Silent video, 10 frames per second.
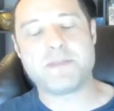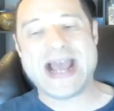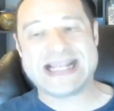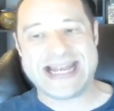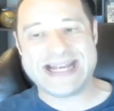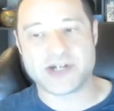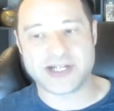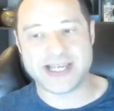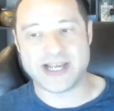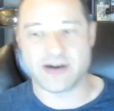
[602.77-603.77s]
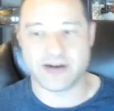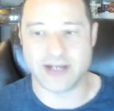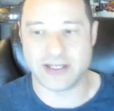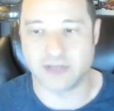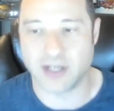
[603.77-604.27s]
to pack that in your
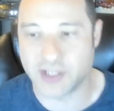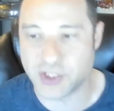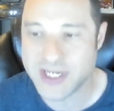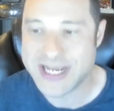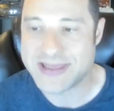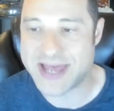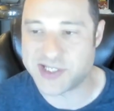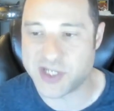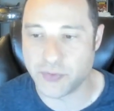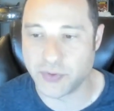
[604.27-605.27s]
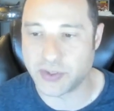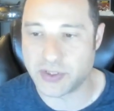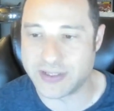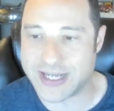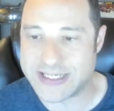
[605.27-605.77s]
carry-on luggage. That is a really
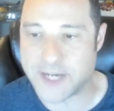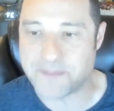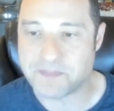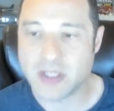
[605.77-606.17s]
good idea.